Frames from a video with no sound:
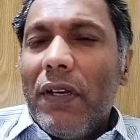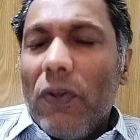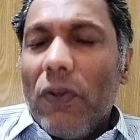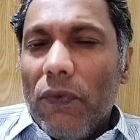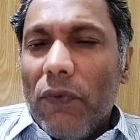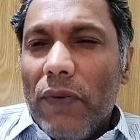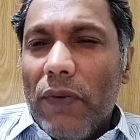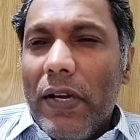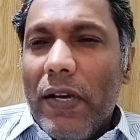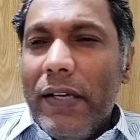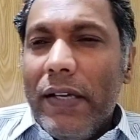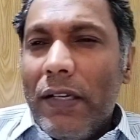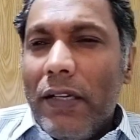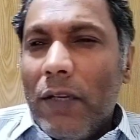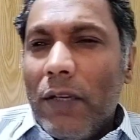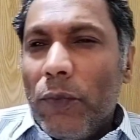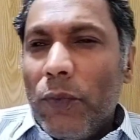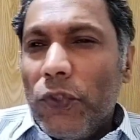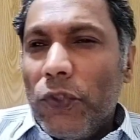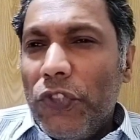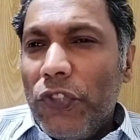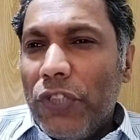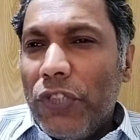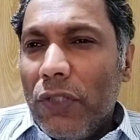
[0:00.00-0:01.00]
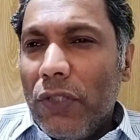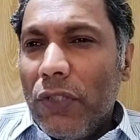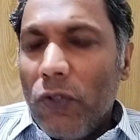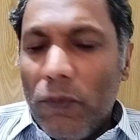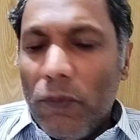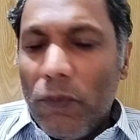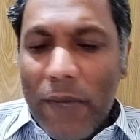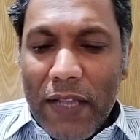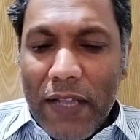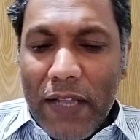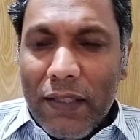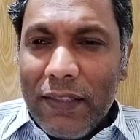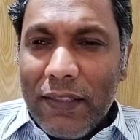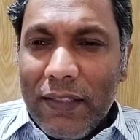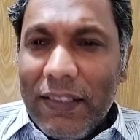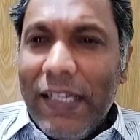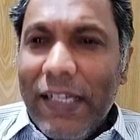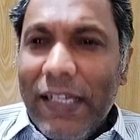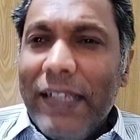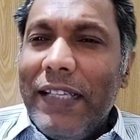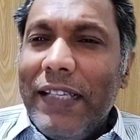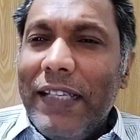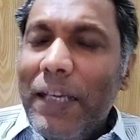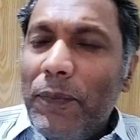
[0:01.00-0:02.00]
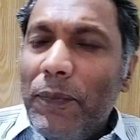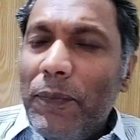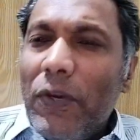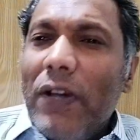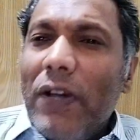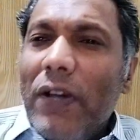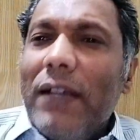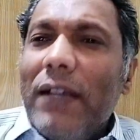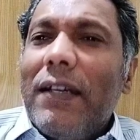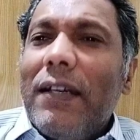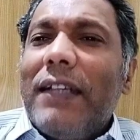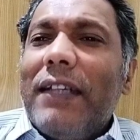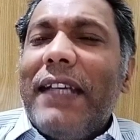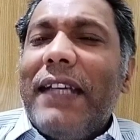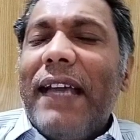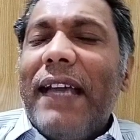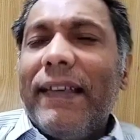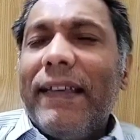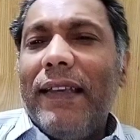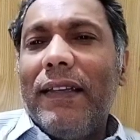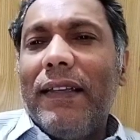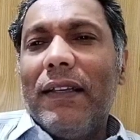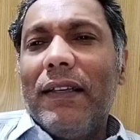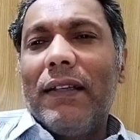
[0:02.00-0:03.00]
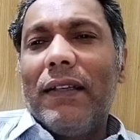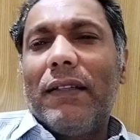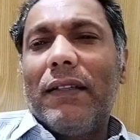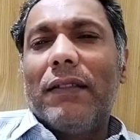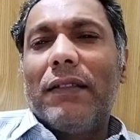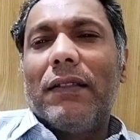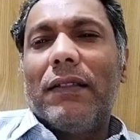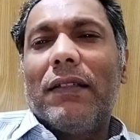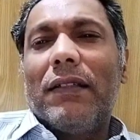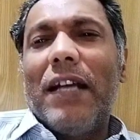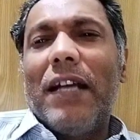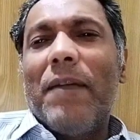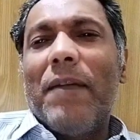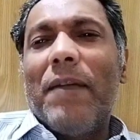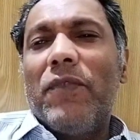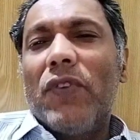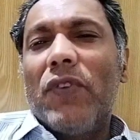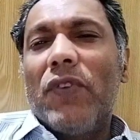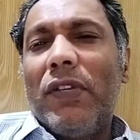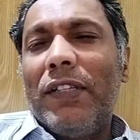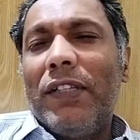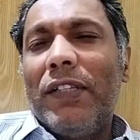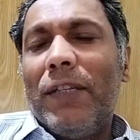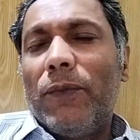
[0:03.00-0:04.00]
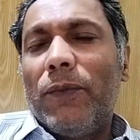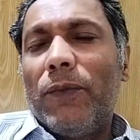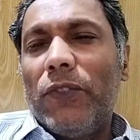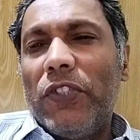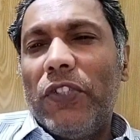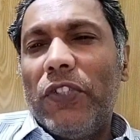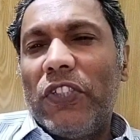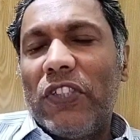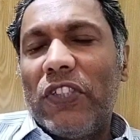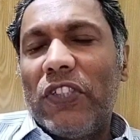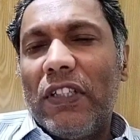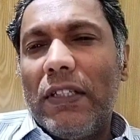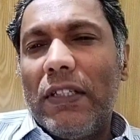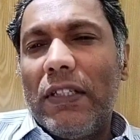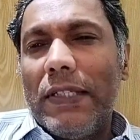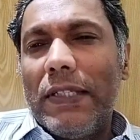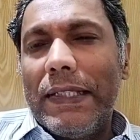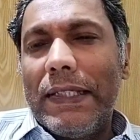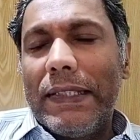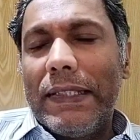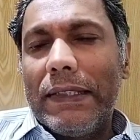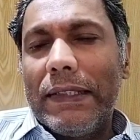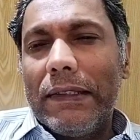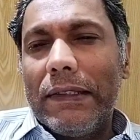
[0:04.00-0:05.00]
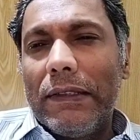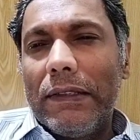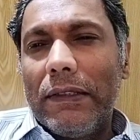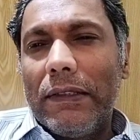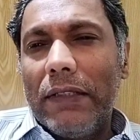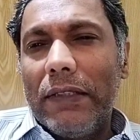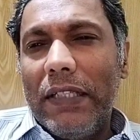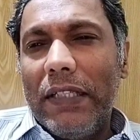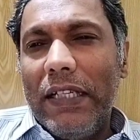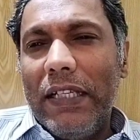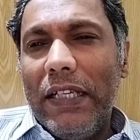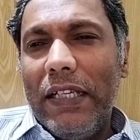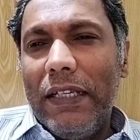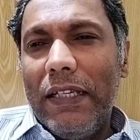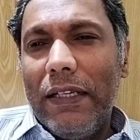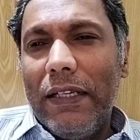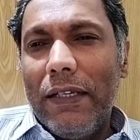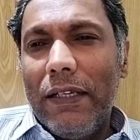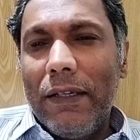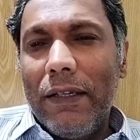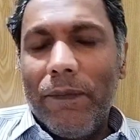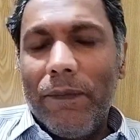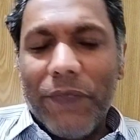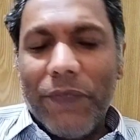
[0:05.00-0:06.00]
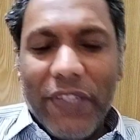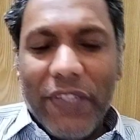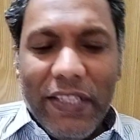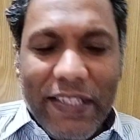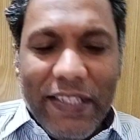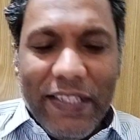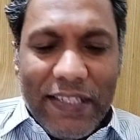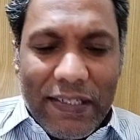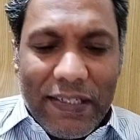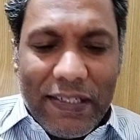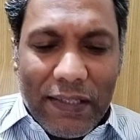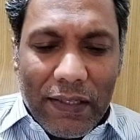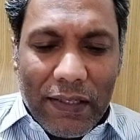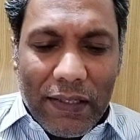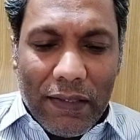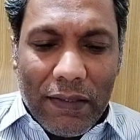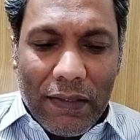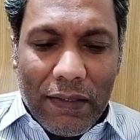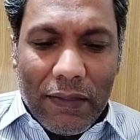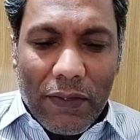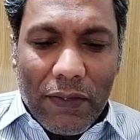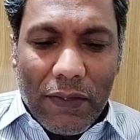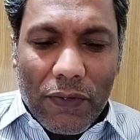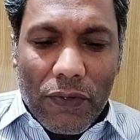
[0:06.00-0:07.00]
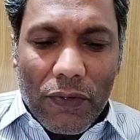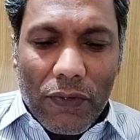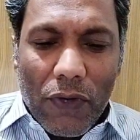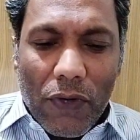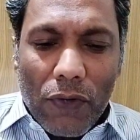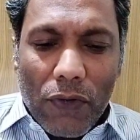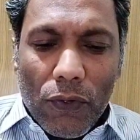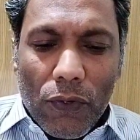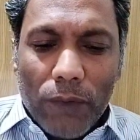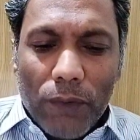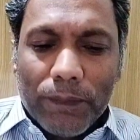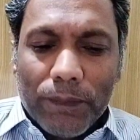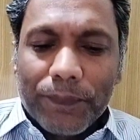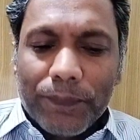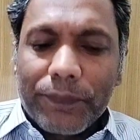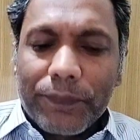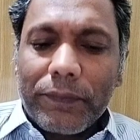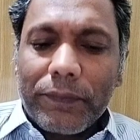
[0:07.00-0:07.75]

Rwandan opposition group and others, they'll keep on attacking M23 positions in Eastern Congo.